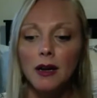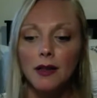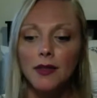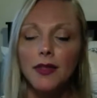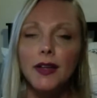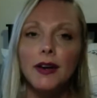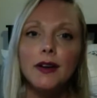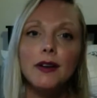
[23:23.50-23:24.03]

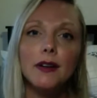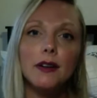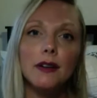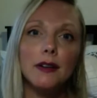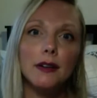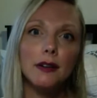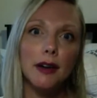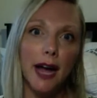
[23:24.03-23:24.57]
their
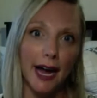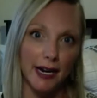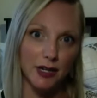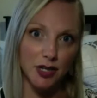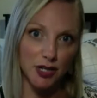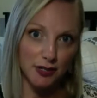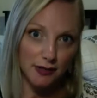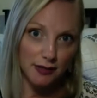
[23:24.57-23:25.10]

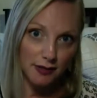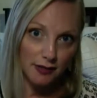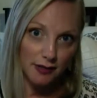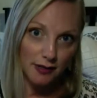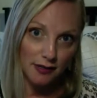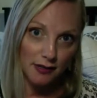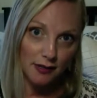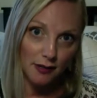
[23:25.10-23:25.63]
actions,
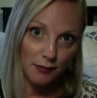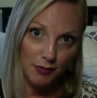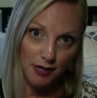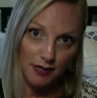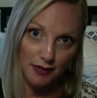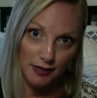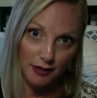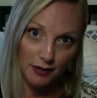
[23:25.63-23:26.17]

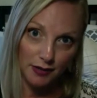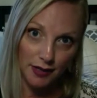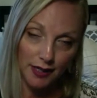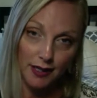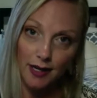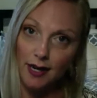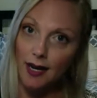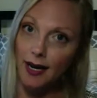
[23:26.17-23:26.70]

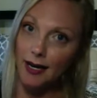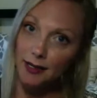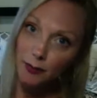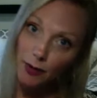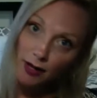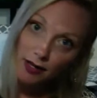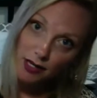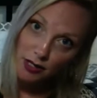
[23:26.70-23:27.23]
basically, as
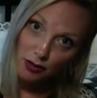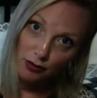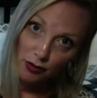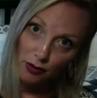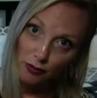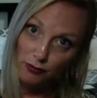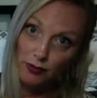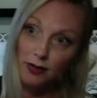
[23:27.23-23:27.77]
well as your
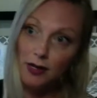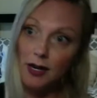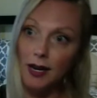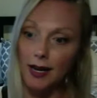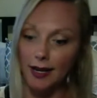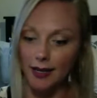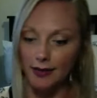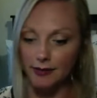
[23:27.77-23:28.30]
own.
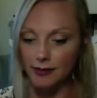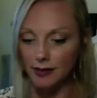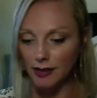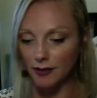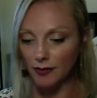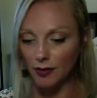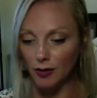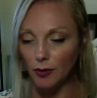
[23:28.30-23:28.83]
And
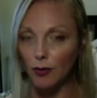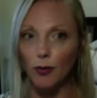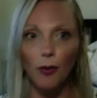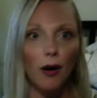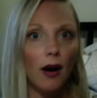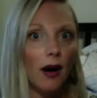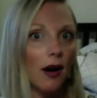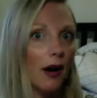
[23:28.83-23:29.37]
if
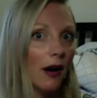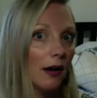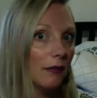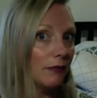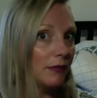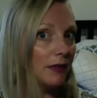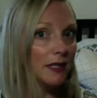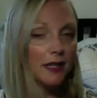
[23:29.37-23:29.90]
you
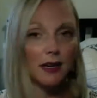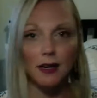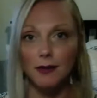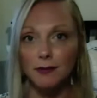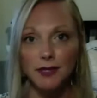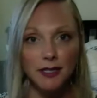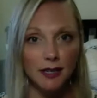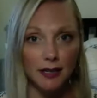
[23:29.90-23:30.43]

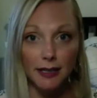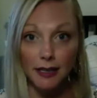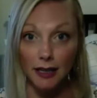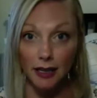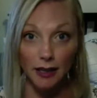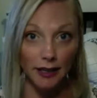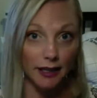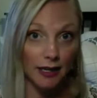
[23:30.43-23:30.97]
become suddenly
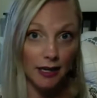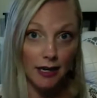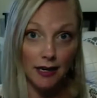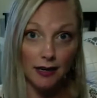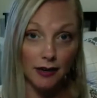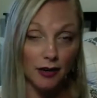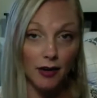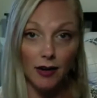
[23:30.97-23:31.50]

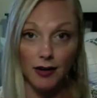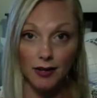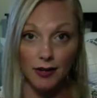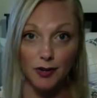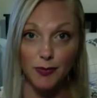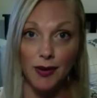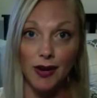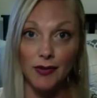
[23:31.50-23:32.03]
lenient on
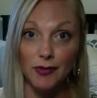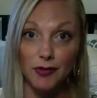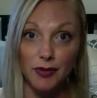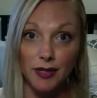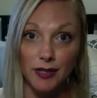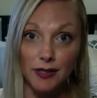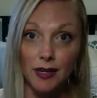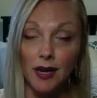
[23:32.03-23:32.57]
these
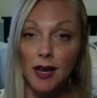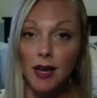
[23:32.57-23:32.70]
boundaries,